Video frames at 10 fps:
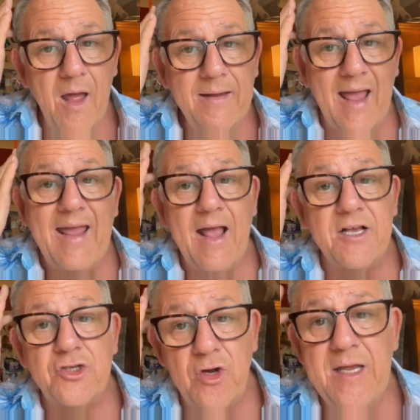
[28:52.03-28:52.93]
Yeah,
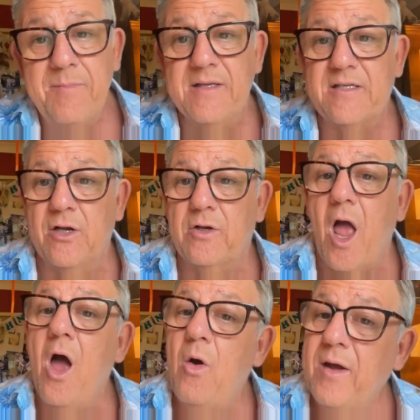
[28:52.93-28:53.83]
because treatment's still...
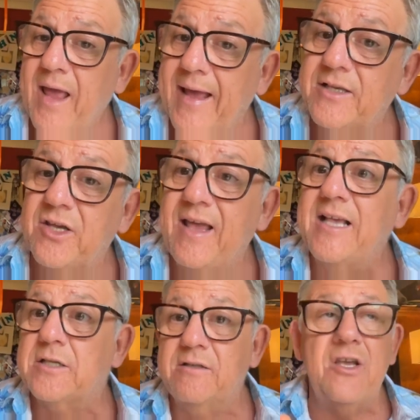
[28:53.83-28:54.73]
Oh, okay. So
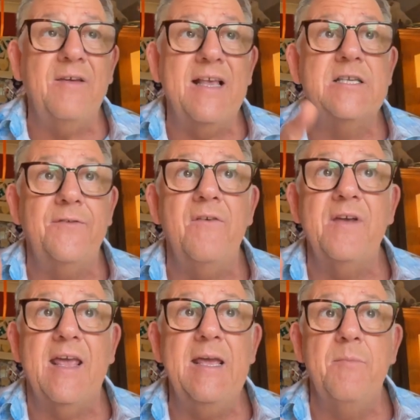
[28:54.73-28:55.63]
yes, if you're
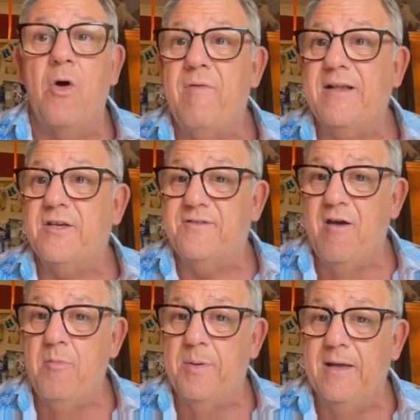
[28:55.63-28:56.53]
having chemo or
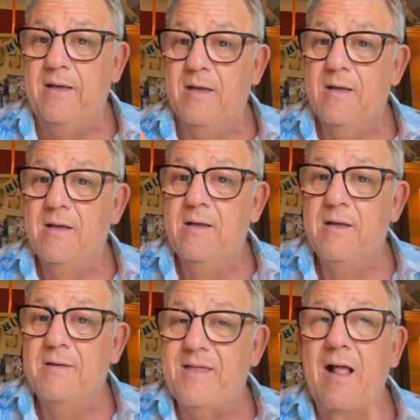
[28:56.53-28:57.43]
radiotherapy,
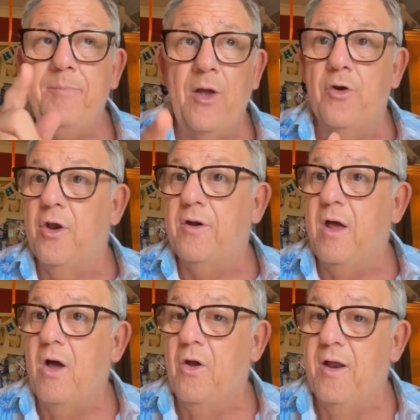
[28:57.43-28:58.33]
that'll be on
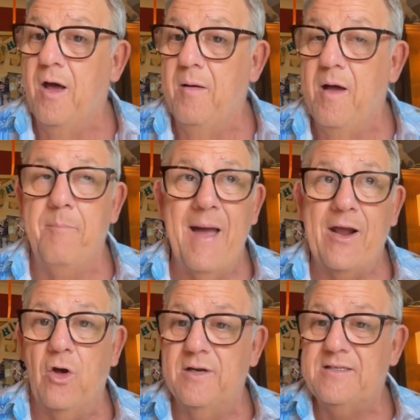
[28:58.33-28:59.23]
a
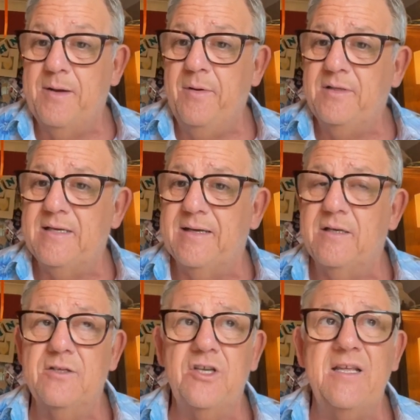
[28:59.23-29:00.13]
bank holiday, won't
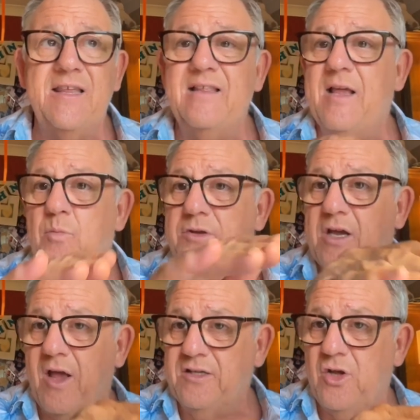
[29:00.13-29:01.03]
it? So you'd think they'd want to
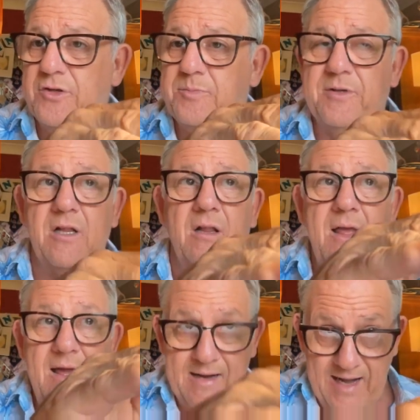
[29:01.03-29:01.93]
go into hospital
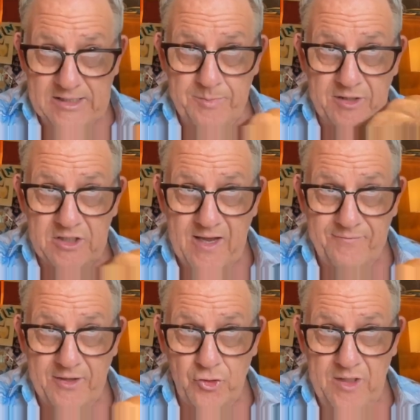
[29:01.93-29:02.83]
at Clatterbridge to
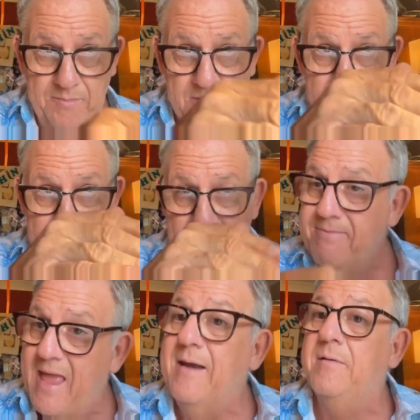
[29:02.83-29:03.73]
have their treatment
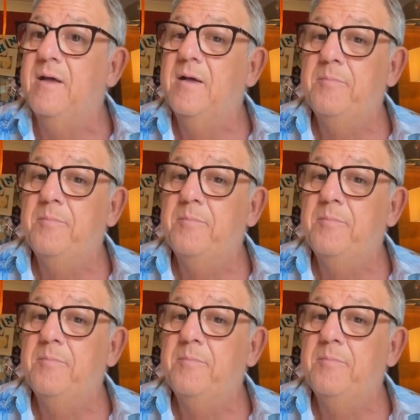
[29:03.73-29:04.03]
and then